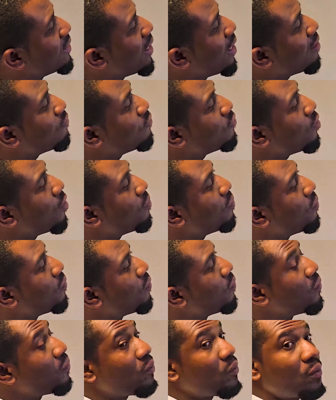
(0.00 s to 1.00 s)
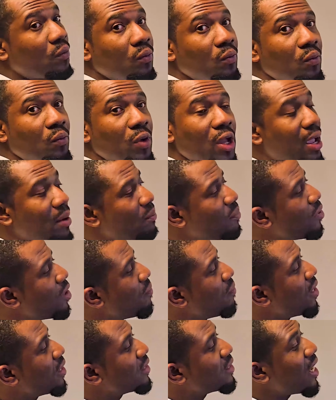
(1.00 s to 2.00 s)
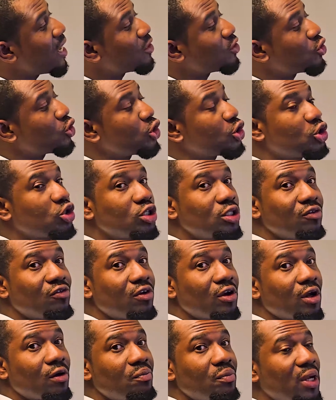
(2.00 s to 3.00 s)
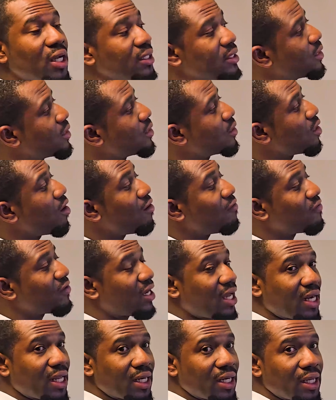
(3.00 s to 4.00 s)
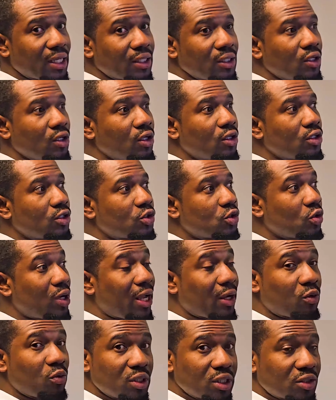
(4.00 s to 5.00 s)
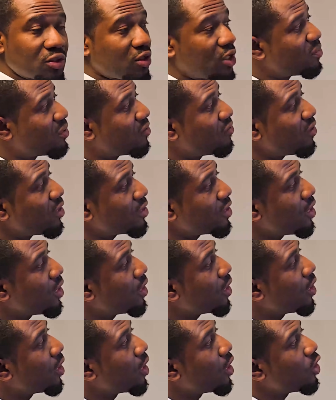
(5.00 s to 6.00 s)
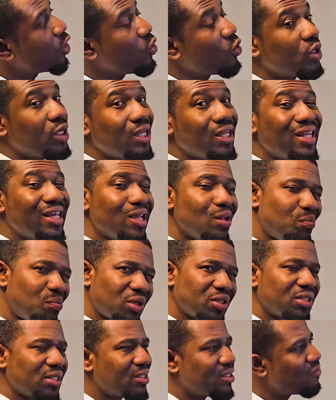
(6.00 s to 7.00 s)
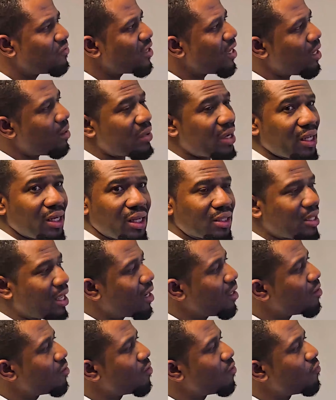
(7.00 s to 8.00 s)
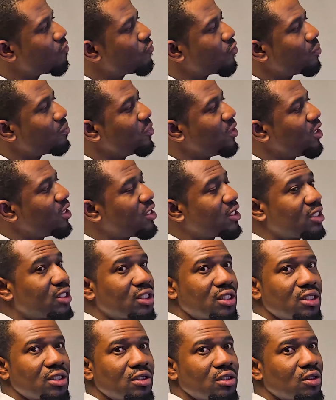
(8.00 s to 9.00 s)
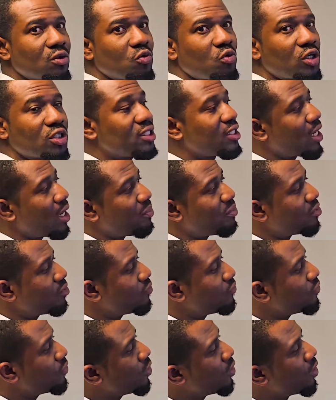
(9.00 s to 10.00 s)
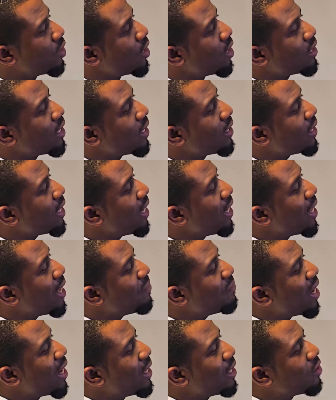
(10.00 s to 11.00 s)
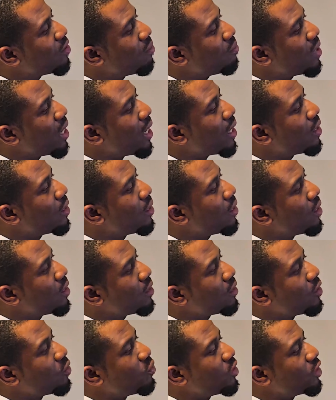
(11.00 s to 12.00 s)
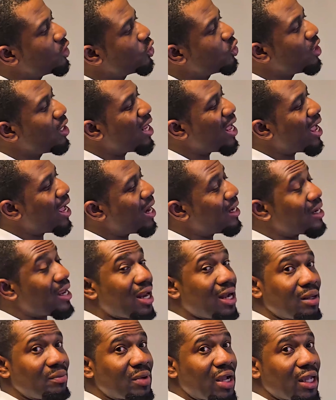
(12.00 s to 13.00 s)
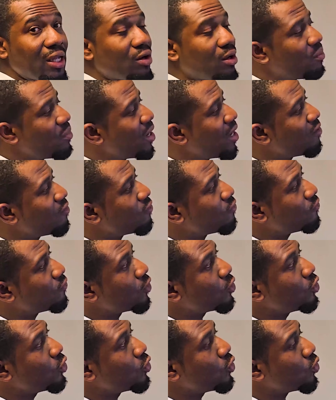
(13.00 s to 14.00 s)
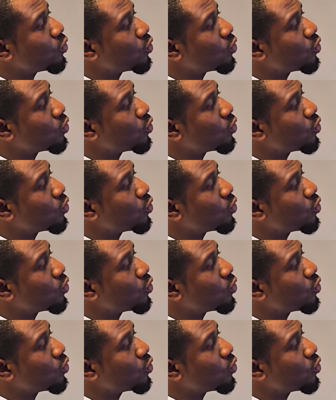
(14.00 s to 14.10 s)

from Employment and Social Development of Canada. So like we discussed previously, you will need a positive LMIA letter from this once they approve. Then LMIA number, they will issue an LMIA number for you